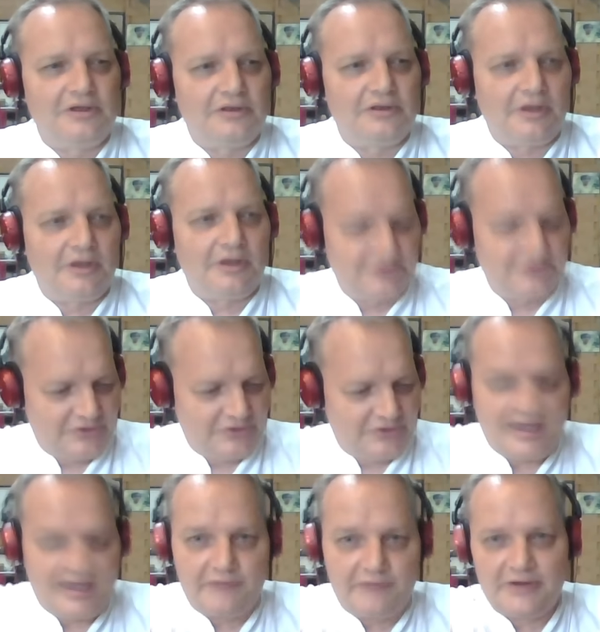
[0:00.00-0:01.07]
I was on the
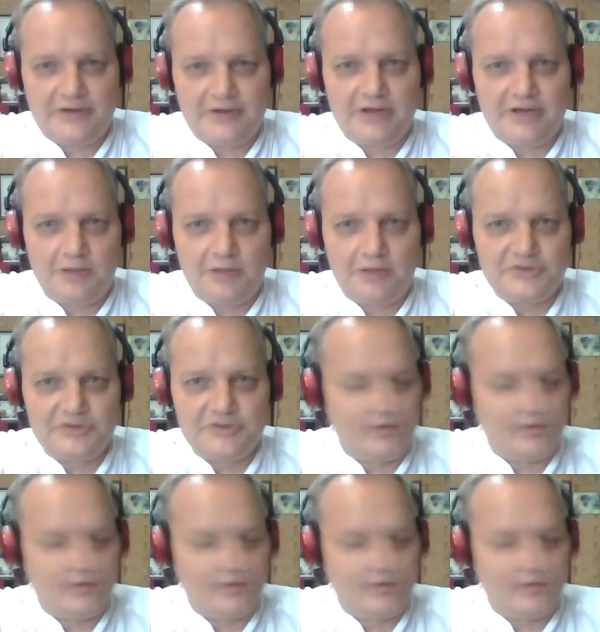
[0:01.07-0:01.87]
very I was on